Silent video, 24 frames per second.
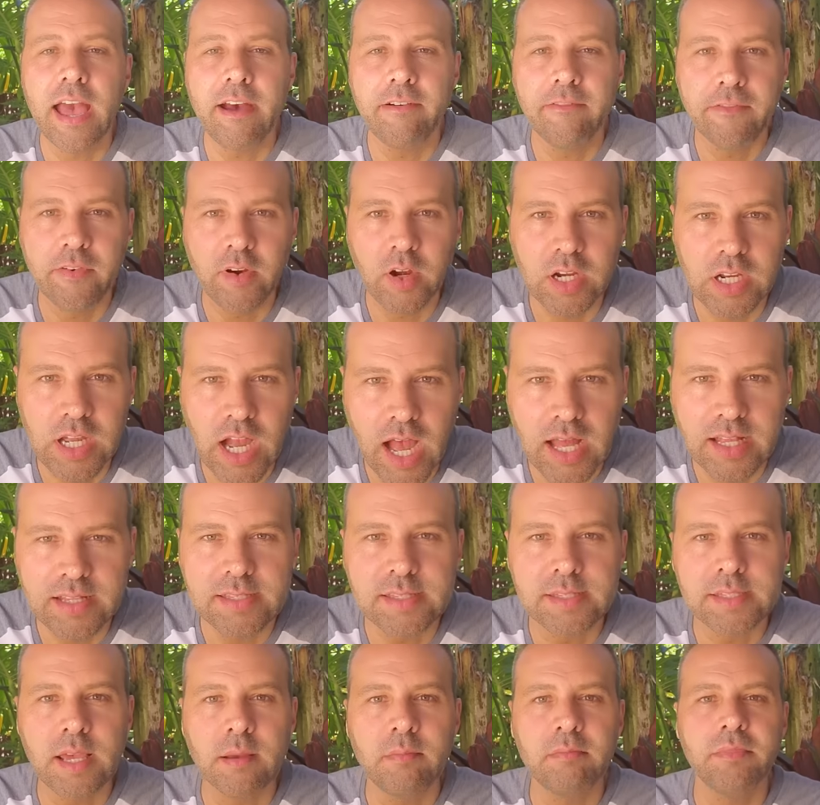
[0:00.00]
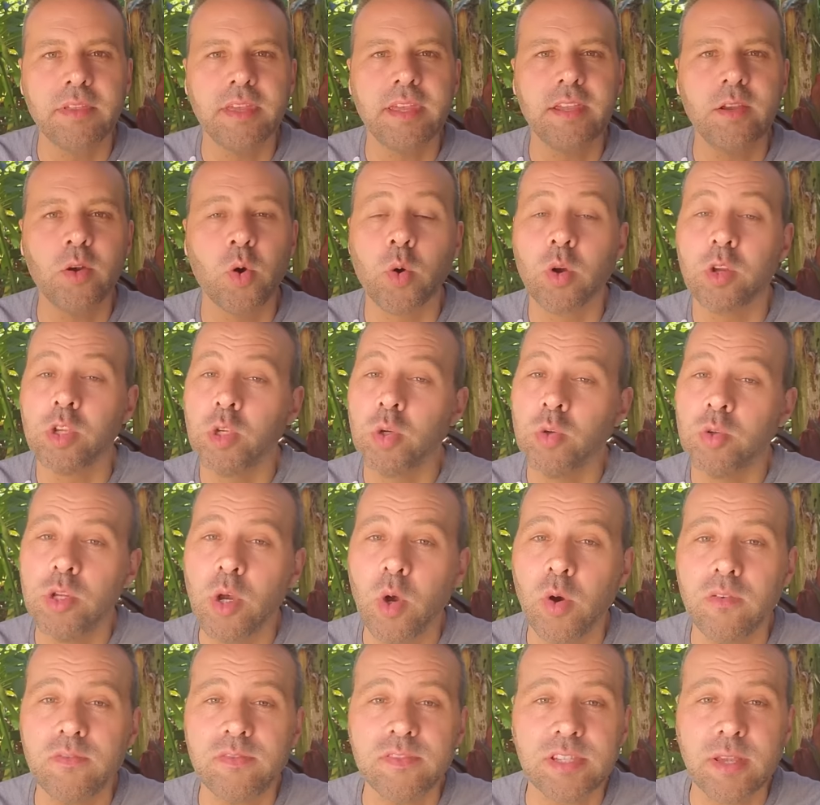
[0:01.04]
have forgotten something or you
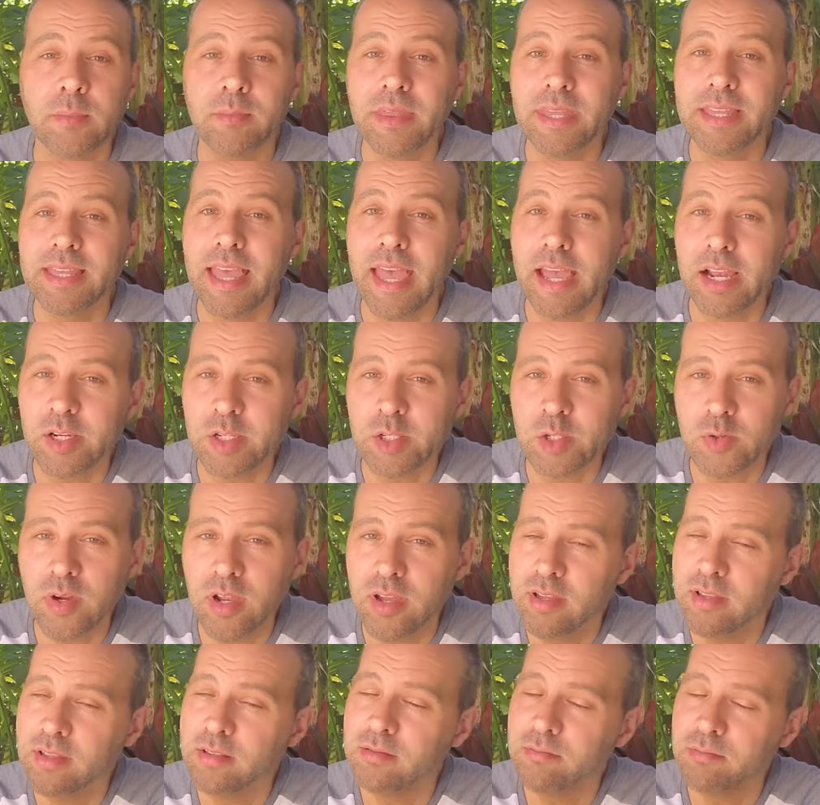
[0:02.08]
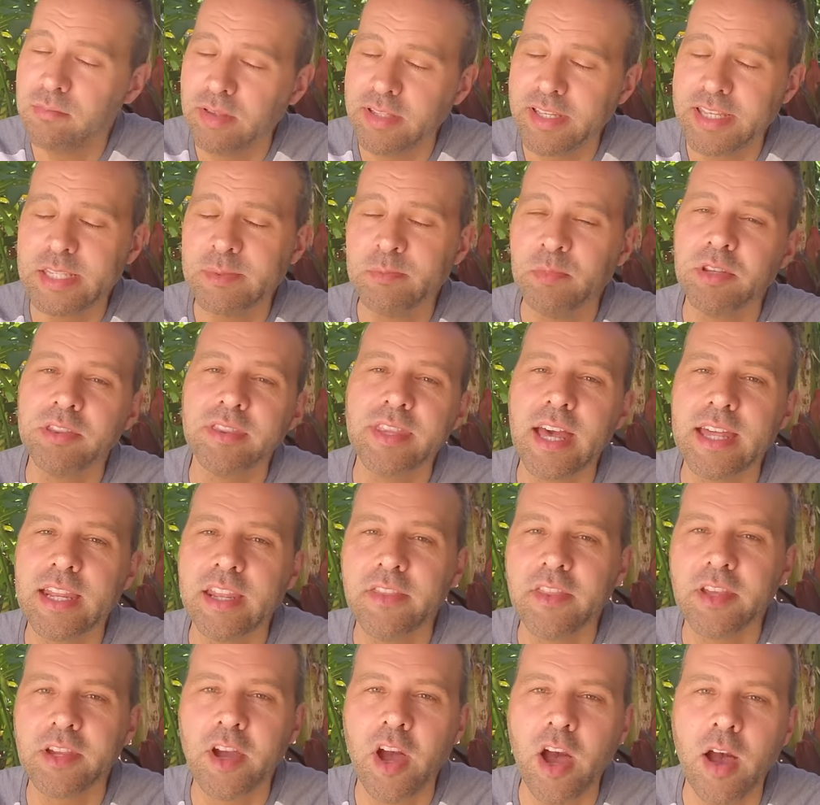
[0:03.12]
know of something extra, please put that
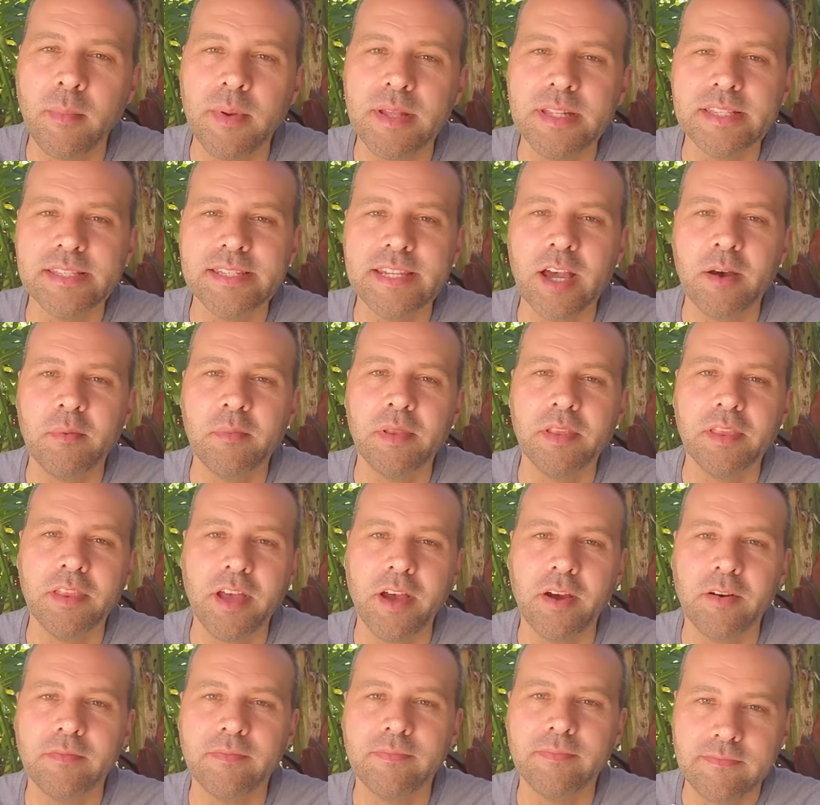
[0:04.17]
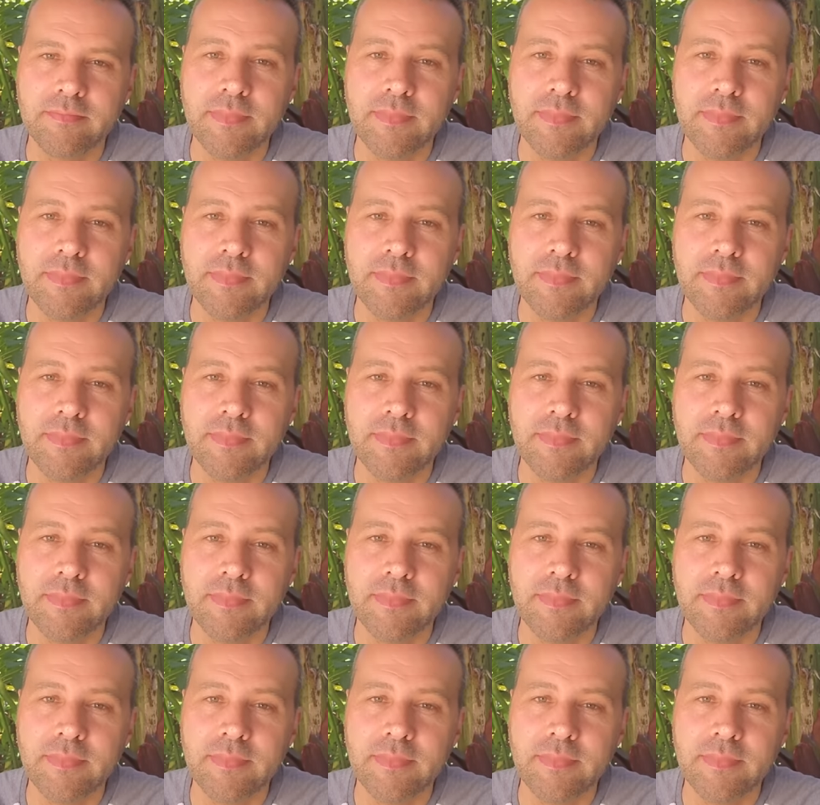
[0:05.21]
in the comments down below.